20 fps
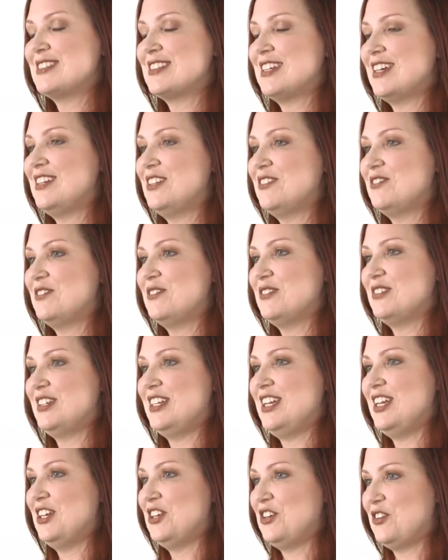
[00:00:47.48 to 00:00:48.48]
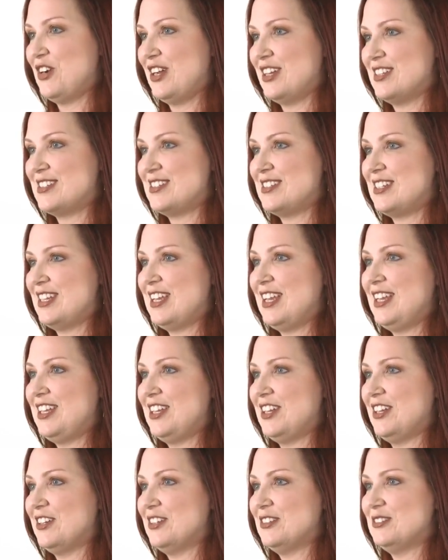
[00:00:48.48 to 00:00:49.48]
kind of interesting,
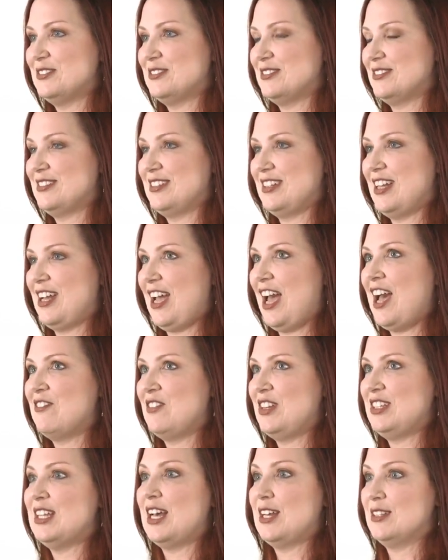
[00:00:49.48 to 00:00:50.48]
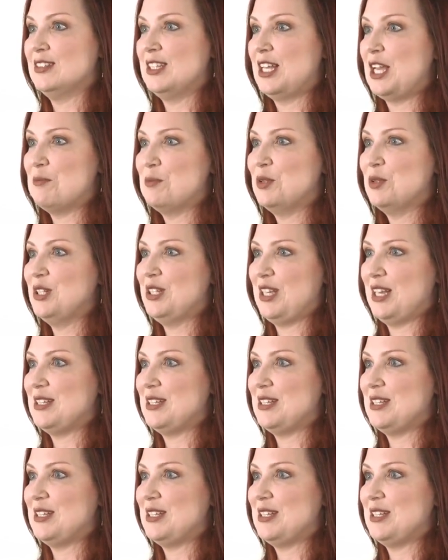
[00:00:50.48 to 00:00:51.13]
having that label